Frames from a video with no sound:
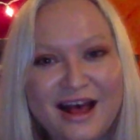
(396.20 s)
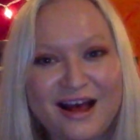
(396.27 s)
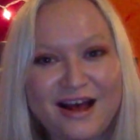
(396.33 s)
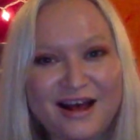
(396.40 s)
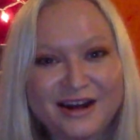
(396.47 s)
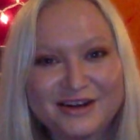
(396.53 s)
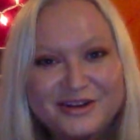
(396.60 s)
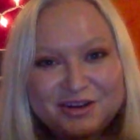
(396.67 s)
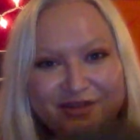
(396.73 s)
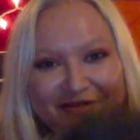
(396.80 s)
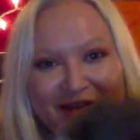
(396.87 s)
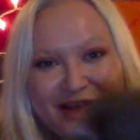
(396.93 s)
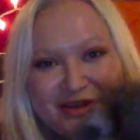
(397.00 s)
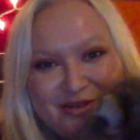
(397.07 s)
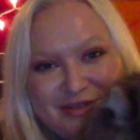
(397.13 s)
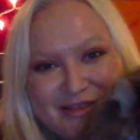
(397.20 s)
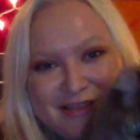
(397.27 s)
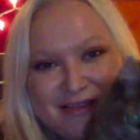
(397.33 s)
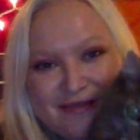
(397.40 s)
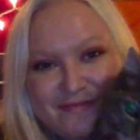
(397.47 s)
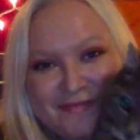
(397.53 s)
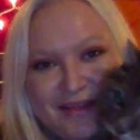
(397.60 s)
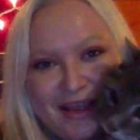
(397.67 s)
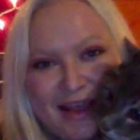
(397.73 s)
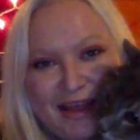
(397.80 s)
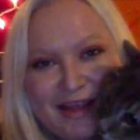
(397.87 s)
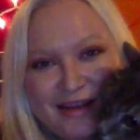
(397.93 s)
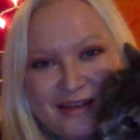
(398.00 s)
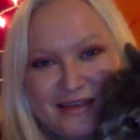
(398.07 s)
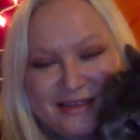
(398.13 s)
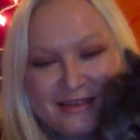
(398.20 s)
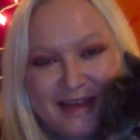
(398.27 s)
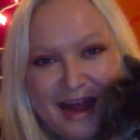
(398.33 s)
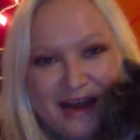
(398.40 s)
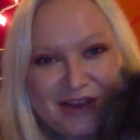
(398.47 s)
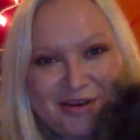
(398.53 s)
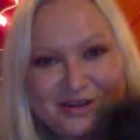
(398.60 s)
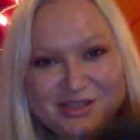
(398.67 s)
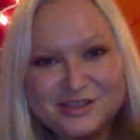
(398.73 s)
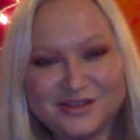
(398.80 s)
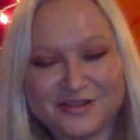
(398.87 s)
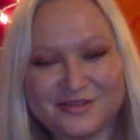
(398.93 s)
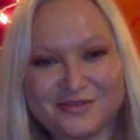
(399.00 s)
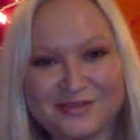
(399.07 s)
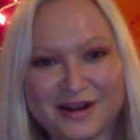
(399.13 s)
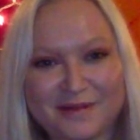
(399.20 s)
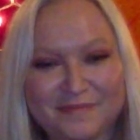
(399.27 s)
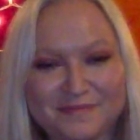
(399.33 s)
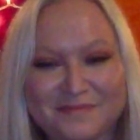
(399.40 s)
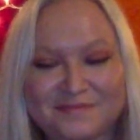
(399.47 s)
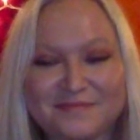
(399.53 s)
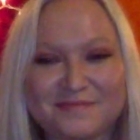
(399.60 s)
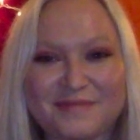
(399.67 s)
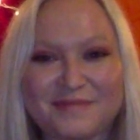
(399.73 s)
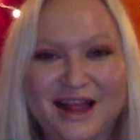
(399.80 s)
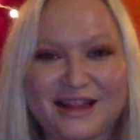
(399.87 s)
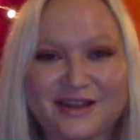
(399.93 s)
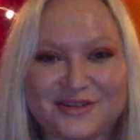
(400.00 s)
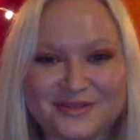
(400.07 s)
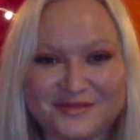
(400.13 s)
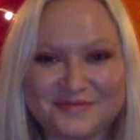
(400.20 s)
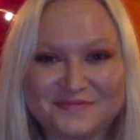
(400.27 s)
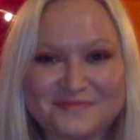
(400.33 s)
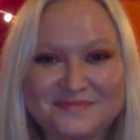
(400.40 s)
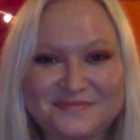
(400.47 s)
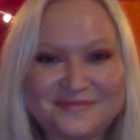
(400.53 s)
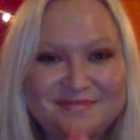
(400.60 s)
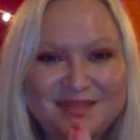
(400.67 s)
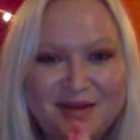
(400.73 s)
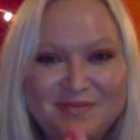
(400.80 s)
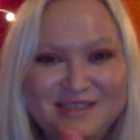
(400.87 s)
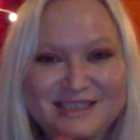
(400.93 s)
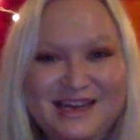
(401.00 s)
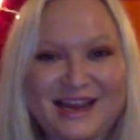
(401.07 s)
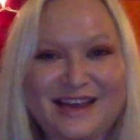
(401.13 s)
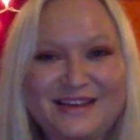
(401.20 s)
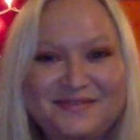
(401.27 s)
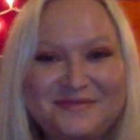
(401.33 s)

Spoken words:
Honor your values. And adios from Mahalo. Namaste.